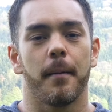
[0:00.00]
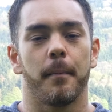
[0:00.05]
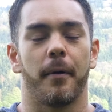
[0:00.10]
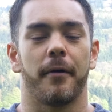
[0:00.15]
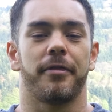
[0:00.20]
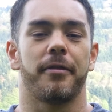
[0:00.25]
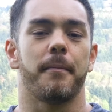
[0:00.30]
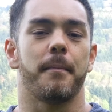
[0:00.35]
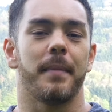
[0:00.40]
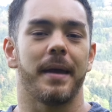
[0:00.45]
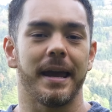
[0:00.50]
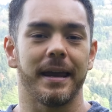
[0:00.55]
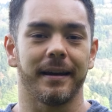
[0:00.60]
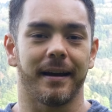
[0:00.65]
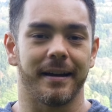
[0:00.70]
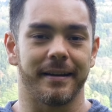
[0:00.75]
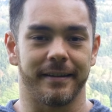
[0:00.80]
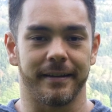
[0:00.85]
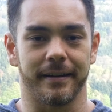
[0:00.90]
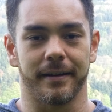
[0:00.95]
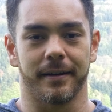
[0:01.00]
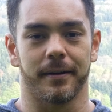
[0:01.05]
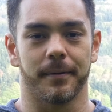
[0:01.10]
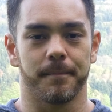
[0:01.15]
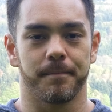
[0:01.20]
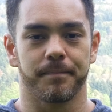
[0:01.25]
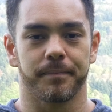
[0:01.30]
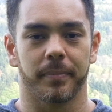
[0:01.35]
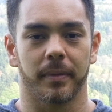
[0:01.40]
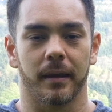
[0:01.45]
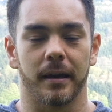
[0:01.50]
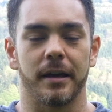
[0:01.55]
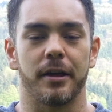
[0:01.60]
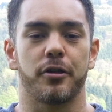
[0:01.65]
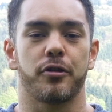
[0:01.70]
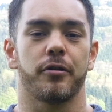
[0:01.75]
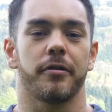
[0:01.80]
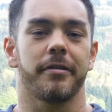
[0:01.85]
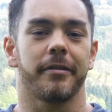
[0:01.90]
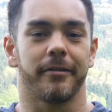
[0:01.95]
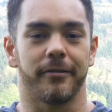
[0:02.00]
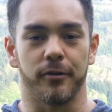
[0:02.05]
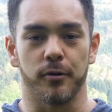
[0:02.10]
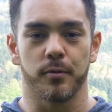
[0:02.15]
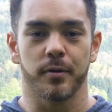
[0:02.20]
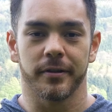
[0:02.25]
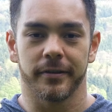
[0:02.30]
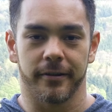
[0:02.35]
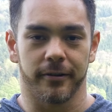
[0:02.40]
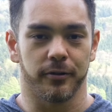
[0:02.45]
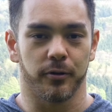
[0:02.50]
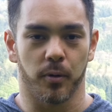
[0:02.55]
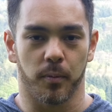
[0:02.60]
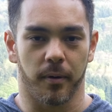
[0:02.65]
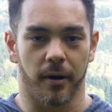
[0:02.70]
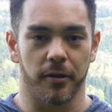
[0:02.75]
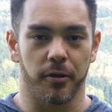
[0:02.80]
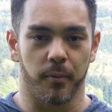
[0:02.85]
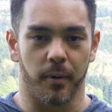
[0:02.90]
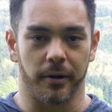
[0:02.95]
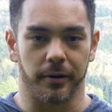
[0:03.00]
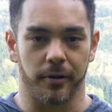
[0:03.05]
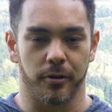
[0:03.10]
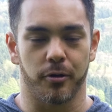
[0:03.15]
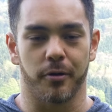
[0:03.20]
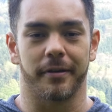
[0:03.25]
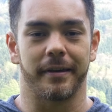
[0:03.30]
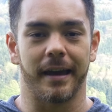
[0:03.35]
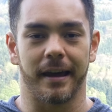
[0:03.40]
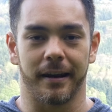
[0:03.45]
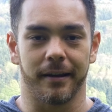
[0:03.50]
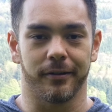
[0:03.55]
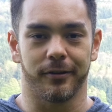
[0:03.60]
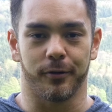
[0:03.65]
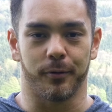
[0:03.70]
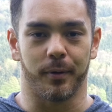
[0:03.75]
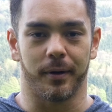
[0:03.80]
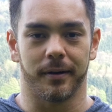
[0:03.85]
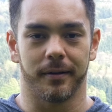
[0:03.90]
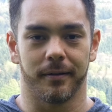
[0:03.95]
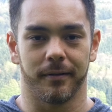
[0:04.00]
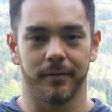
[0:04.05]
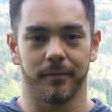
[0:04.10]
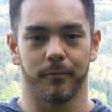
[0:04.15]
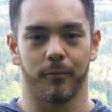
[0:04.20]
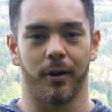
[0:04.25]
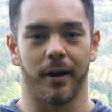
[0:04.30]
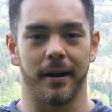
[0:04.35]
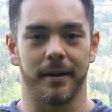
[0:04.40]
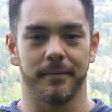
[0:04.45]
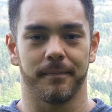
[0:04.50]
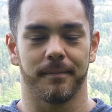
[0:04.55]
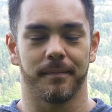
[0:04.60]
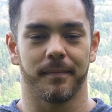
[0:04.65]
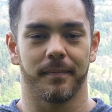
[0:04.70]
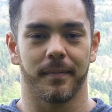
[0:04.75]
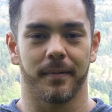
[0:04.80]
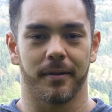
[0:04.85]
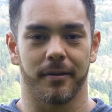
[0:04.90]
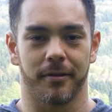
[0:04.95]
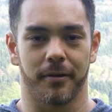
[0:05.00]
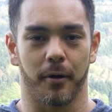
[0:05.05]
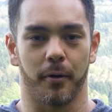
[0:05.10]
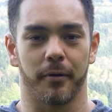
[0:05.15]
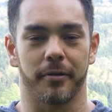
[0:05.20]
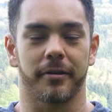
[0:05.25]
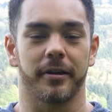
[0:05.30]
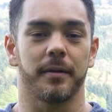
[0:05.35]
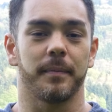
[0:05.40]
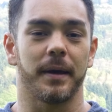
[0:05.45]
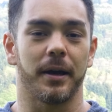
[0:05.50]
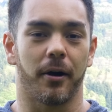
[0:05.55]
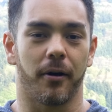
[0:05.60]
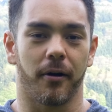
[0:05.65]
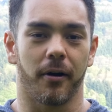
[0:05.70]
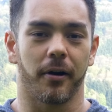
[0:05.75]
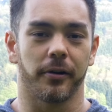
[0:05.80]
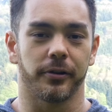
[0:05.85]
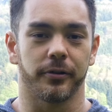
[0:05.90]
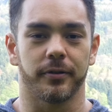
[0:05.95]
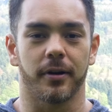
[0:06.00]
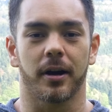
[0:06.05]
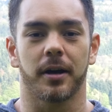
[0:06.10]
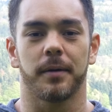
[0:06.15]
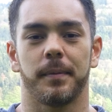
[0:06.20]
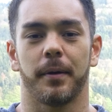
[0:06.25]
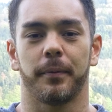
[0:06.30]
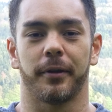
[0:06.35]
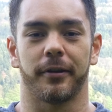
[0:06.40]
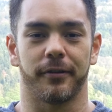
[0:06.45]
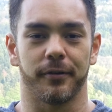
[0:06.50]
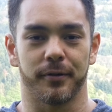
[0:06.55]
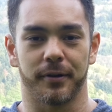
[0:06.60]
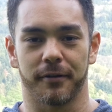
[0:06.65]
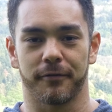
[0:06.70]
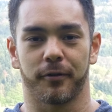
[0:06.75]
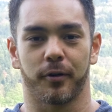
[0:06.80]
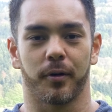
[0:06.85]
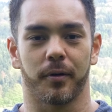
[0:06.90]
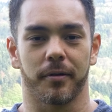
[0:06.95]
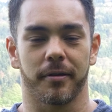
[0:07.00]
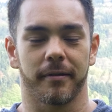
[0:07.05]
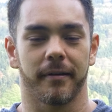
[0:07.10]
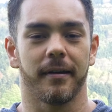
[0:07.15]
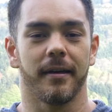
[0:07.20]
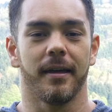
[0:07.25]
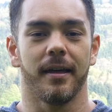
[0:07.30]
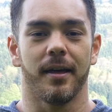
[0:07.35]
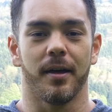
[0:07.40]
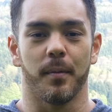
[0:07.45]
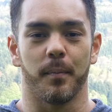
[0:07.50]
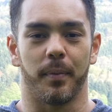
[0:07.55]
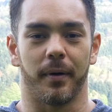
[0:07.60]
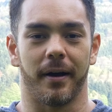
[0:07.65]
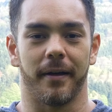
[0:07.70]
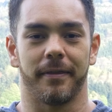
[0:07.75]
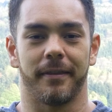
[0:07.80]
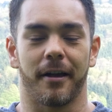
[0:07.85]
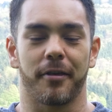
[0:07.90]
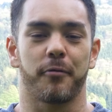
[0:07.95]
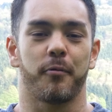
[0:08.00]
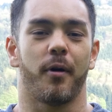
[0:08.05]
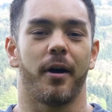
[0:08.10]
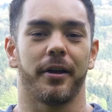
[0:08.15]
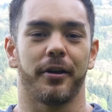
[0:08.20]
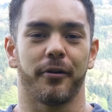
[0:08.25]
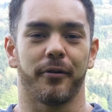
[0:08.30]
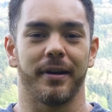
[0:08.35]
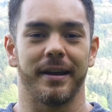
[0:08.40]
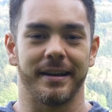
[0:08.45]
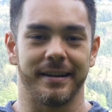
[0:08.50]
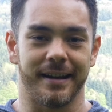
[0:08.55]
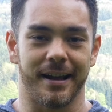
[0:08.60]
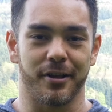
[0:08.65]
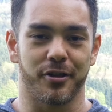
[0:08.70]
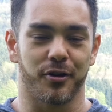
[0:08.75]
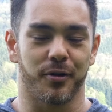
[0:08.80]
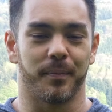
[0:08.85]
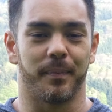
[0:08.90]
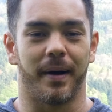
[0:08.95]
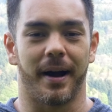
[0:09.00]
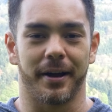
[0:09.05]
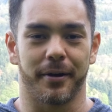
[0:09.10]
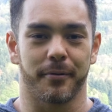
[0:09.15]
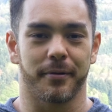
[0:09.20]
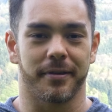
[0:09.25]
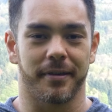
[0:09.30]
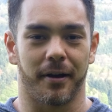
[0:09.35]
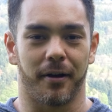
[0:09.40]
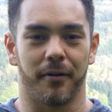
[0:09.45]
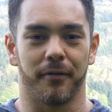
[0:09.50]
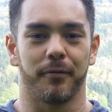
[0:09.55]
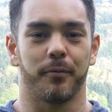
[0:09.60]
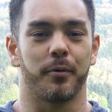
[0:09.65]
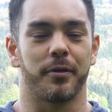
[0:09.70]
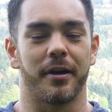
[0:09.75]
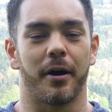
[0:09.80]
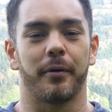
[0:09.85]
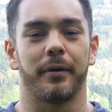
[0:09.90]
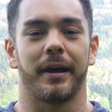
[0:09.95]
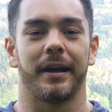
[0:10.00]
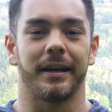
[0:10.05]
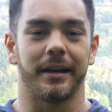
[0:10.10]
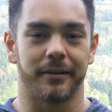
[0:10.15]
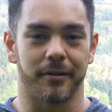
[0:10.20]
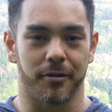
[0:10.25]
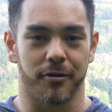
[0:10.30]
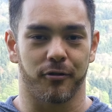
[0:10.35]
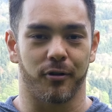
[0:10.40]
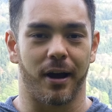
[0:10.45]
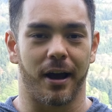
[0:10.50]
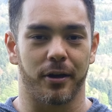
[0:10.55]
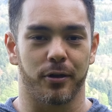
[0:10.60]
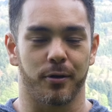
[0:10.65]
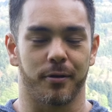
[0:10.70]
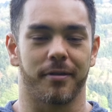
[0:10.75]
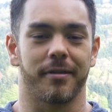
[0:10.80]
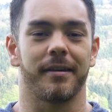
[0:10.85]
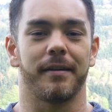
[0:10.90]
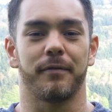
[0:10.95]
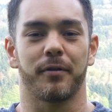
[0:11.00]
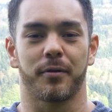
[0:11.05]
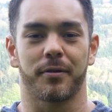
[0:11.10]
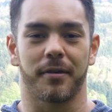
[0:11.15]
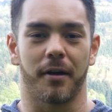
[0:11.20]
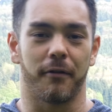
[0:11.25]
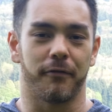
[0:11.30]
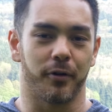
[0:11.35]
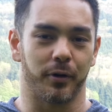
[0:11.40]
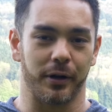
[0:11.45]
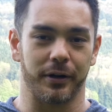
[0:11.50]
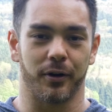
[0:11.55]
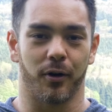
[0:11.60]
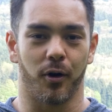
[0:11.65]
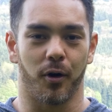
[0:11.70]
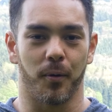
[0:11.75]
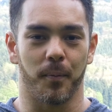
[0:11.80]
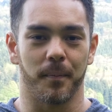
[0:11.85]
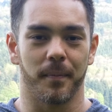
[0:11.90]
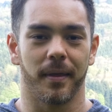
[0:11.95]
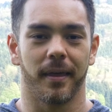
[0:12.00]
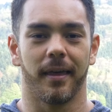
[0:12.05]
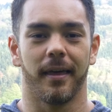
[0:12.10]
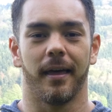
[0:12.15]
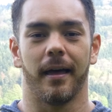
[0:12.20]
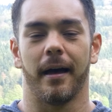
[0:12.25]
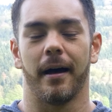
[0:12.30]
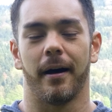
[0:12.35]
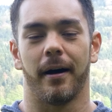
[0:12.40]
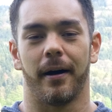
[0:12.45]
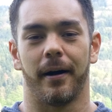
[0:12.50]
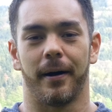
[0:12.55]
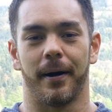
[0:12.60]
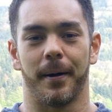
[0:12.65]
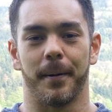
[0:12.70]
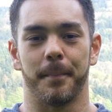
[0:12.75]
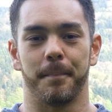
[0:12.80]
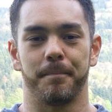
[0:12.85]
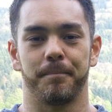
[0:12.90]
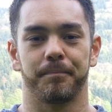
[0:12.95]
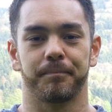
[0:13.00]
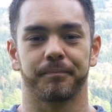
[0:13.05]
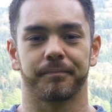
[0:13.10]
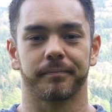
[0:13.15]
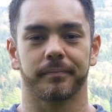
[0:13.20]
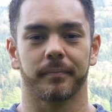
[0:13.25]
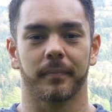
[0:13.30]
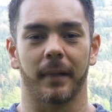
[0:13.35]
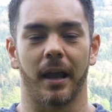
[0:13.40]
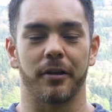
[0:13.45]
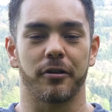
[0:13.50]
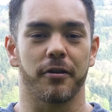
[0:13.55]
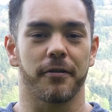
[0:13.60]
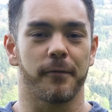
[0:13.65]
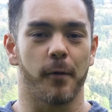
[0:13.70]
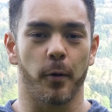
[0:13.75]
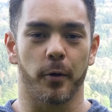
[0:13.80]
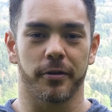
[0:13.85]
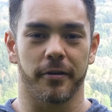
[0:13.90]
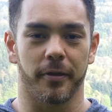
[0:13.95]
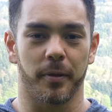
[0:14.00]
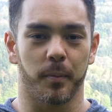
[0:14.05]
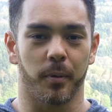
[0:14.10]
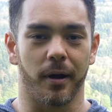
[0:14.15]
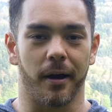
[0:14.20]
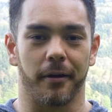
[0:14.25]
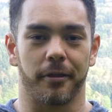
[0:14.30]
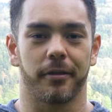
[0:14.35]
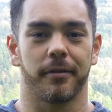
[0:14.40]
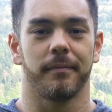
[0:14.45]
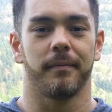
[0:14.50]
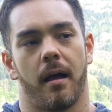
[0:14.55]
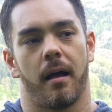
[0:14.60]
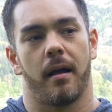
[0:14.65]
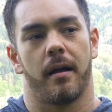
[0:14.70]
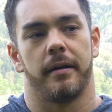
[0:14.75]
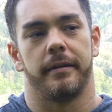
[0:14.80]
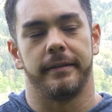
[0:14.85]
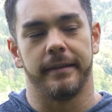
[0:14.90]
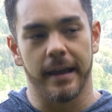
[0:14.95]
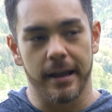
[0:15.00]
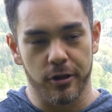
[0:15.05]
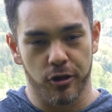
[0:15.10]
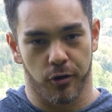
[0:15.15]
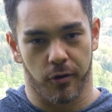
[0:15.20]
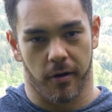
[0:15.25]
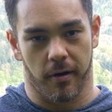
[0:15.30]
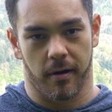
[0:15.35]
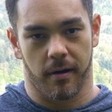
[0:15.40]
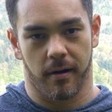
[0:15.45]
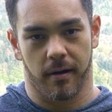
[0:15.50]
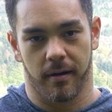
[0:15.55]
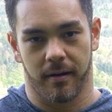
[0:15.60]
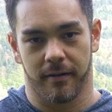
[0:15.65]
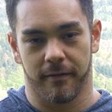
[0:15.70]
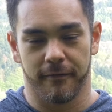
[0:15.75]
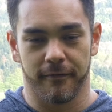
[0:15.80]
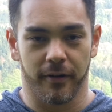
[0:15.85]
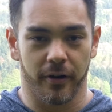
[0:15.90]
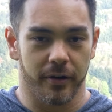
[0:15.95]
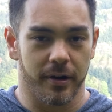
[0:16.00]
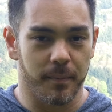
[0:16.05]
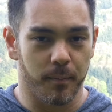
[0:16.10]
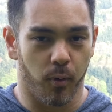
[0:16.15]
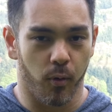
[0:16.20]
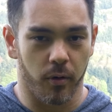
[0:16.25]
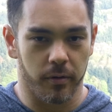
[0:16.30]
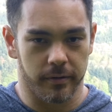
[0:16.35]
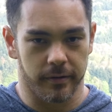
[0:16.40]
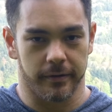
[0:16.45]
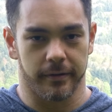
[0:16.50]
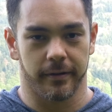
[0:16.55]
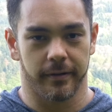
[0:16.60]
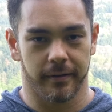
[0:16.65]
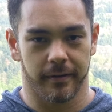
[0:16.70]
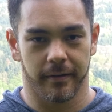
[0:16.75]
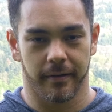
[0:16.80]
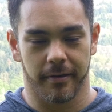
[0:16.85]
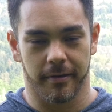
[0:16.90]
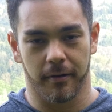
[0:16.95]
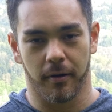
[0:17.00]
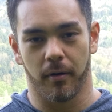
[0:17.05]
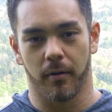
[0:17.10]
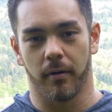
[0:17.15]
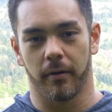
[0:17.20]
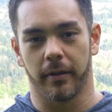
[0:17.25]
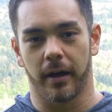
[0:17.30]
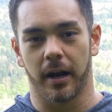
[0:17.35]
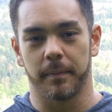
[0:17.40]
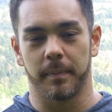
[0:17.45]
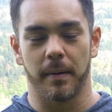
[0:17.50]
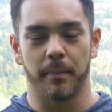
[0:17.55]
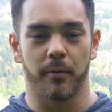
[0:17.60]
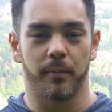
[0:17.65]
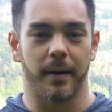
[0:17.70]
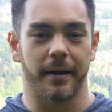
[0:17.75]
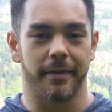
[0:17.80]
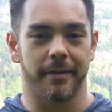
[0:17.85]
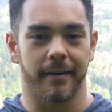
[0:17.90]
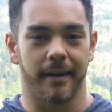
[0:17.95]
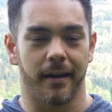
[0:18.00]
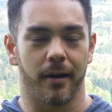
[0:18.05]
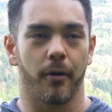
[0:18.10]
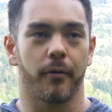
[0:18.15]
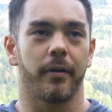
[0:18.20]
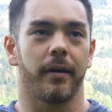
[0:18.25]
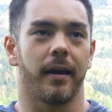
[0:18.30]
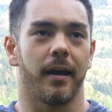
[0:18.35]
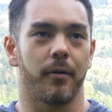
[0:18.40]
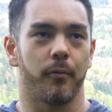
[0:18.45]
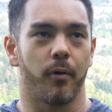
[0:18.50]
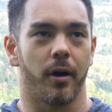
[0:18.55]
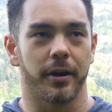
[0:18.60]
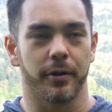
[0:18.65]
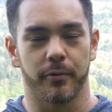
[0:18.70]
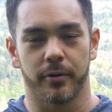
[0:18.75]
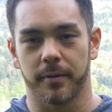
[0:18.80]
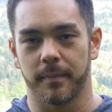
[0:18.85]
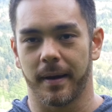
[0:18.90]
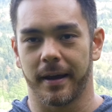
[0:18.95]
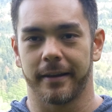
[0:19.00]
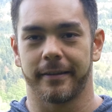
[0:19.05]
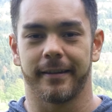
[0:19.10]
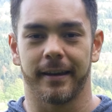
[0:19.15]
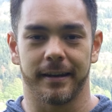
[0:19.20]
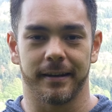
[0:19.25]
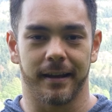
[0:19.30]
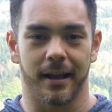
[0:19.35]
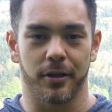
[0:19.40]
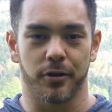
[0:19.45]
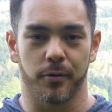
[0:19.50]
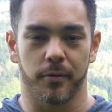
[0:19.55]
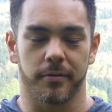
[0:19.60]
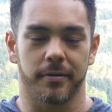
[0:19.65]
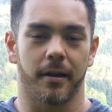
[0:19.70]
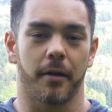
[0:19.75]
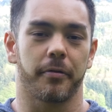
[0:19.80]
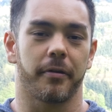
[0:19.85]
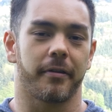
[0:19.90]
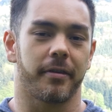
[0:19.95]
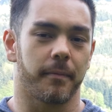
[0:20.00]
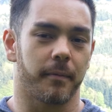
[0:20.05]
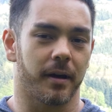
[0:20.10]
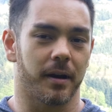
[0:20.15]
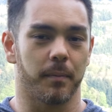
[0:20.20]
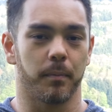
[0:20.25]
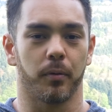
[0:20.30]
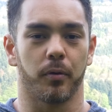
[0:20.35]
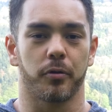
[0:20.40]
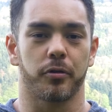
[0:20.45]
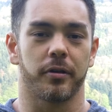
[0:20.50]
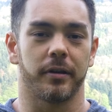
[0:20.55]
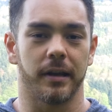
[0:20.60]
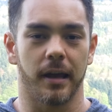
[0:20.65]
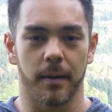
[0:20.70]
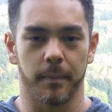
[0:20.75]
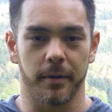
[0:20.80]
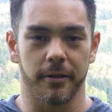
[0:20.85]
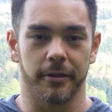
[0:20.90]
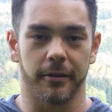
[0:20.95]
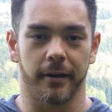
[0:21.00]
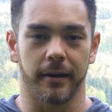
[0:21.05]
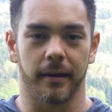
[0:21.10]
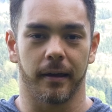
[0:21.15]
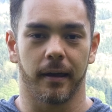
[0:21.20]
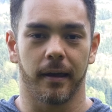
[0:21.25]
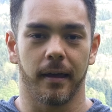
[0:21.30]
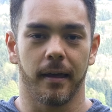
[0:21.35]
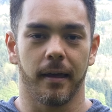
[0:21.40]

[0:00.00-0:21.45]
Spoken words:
But the main idea is just do continual breath awareness, just get into it, right? So it's going to be hard, you're not to be able to do it at first, but that's why you're in nature by yourself without any distractions. Leave your cell phone at home and just focus on the breath. Nature, very important. So a lot of people might say, okay, why do you want to meditate in nature? It sounds like some kind of bullshit hippie thing.